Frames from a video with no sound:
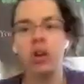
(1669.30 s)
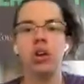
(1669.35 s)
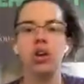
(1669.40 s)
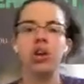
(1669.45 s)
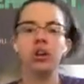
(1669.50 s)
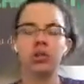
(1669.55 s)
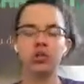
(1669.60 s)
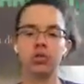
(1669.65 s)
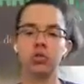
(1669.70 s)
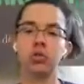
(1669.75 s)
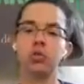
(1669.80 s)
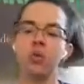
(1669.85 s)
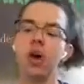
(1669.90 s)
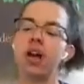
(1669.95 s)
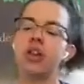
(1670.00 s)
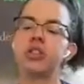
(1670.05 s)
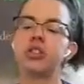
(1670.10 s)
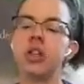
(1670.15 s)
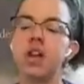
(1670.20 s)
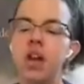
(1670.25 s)
So the
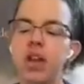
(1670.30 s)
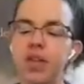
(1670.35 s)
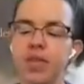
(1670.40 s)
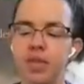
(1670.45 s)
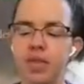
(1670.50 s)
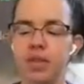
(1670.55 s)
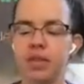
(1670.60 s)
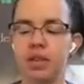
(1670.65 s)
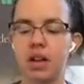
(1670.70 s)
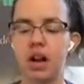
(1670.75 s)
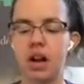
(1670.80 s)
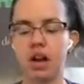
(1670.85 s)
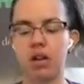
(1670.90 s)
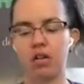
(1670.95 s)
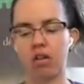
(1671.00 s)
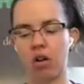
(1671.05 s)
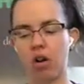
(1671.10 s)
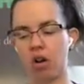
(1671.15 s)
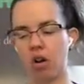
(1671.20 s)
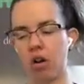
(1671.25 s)
washcloths are
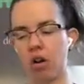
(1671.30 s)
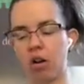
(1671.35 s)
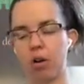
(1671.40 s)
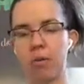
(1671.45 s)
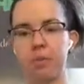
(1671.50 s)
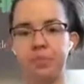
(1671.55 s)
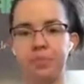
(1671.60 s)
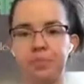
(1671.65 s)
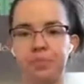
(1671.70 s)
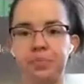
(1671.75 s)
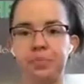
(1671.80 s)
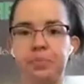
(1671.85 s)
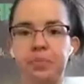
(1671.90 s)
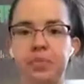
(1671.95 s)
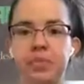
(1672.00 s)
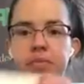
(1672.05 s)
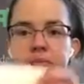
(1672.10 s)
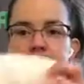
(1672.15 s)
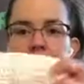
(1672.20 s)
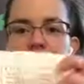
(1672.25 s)
all
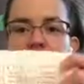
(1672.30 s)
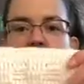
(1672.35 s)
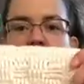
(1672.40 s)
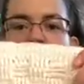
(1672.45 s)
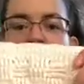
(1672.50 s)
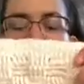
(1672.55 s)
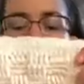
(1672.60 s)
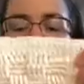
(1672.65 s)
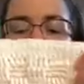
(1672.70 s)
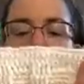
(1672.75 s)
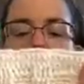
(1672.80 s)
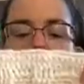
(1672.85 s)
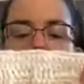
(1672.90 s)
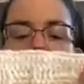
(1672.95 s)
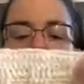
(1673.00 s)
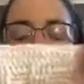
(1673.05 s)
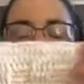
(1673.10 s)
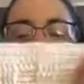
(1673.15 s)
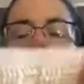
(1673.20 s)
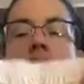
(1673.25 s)

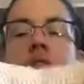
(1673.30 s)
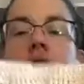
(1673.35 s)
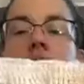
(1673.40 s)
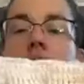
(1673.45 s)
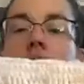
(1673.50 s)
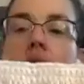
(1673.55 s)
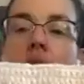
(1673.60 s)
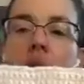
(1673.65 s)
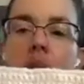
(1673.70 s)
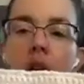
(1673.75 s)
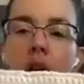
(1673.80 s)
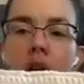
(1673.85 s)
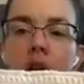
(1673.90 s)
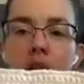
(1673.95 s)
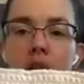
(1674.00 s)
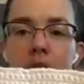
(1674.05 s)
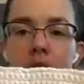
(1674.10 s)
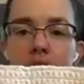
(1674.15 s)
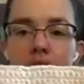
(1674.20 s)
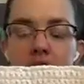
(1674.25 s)
handmade, either
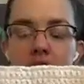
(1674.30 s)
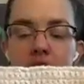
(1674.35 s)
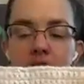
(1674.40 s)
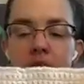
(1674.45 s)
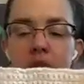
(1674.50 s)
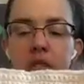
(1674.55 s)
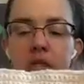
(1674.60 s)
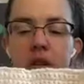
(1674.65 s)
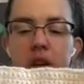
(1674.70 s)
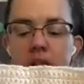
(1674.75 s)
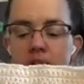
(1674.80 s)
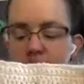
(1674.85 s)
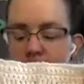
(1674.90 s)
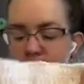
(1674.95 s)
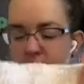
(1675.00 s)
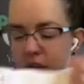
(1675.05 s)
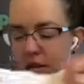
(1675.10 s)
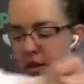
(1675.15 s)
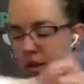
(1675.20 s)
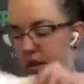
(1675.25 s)
crocheted or knit.
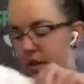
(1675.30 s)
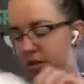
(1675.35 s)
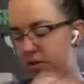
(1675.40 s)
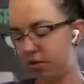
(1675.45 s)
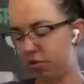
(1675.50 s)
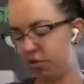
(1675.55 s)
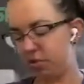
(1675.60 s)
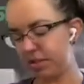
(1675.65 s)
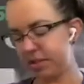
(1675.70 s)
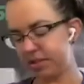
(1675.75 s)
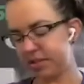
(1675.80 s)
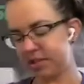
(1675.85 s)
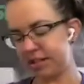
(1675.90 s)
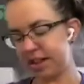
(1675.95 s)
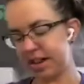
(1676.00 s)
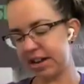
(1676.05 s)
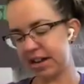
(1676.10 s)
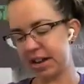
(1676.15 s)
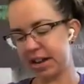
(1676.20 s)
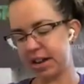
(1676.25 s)
So this
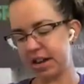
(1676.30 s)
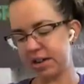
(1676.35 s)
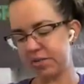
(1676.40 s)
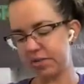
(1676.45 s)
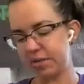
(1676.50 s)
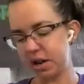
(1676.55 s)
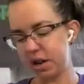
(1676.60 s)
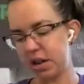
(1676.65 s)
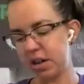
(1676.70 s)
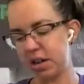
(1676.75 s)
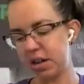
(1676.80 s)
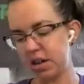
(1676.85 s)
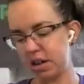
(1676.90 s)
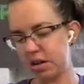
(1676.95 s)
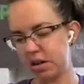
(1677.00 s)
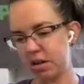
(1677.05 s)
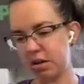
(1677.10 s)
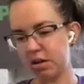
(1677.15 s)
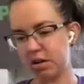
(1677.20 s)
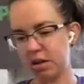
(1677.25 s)
stack I have right
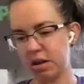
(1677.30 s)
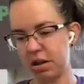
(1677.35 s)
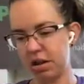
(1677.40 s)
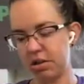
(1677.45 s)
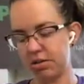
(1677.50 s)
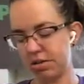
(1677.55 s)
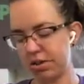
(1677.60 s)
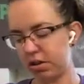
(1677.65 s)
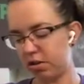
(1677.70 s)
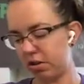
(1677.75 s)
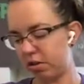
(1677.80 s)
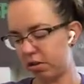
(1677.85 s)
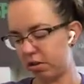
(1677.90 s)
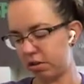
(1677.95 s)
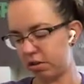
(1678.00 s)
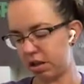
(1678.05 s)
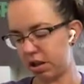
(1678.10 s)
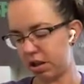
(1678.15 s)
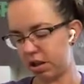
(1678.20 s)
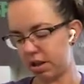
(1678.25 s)
here is all
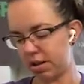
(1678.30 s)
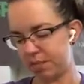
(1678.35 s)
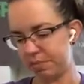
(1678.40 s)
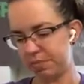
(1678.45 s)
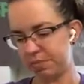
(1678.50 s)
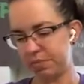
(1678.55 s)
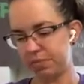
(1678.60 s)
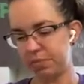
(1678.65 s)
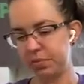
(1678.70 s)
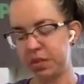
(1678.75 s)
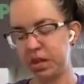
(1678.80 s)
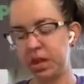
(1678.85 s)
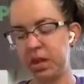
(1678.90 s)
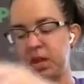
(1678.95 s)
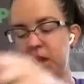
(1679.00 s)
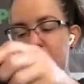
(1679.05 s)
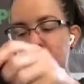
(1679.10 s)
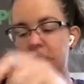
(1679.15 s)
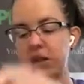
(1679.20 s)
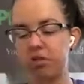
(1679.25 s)

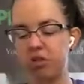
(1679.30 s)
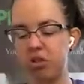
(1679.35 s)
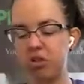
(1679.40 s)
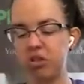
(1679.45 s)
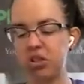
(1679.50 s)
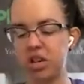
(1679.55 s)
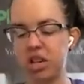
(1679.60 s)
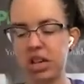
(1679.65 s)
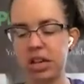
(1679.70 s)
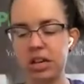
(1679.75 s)
hand crocheted